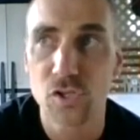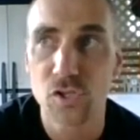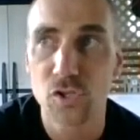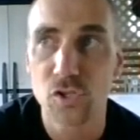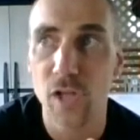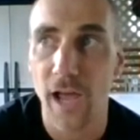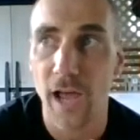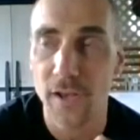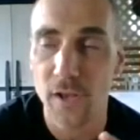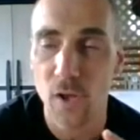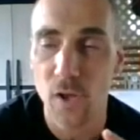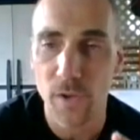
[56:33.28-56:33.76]

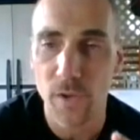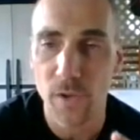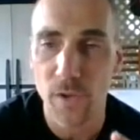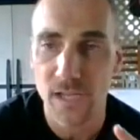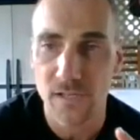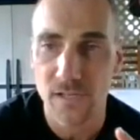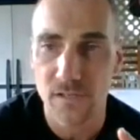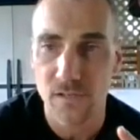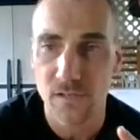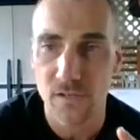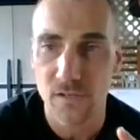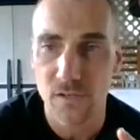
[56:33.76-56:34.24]
know we had,
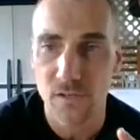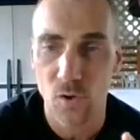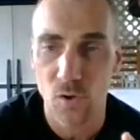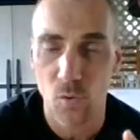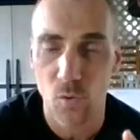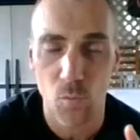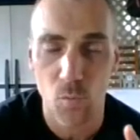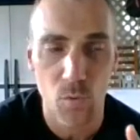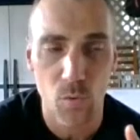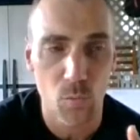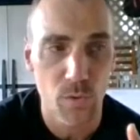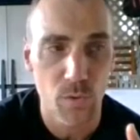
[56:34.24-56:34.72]

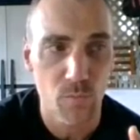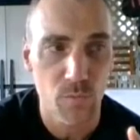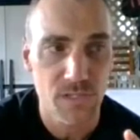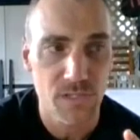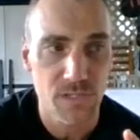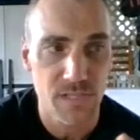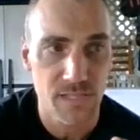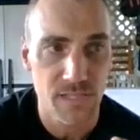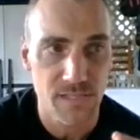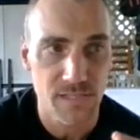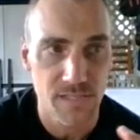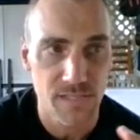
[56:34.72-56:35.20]
we
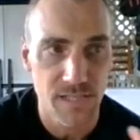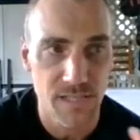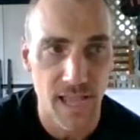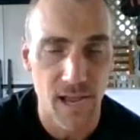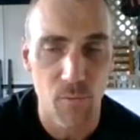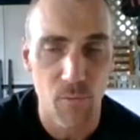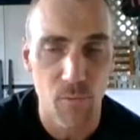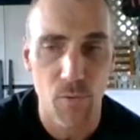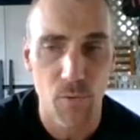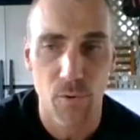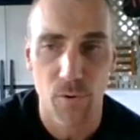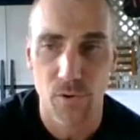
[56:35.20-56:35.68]
said today
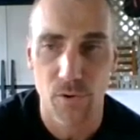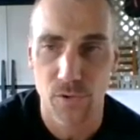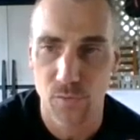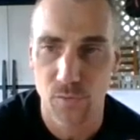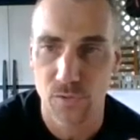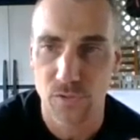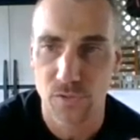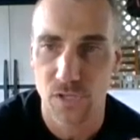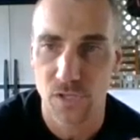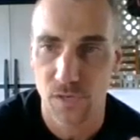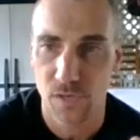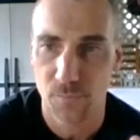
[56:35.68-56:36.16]
we were going to do
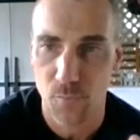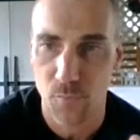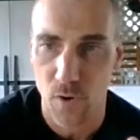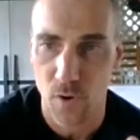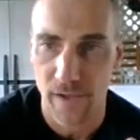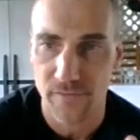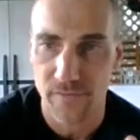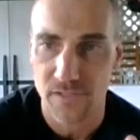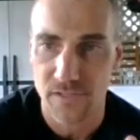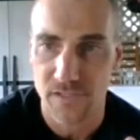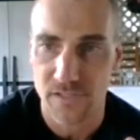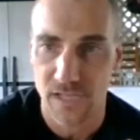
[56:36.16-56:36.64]
a
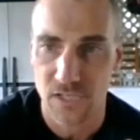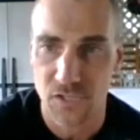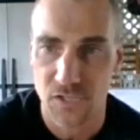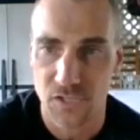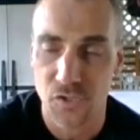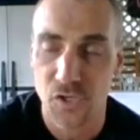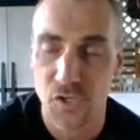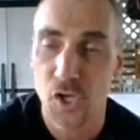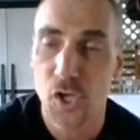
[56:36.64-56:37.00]
private session.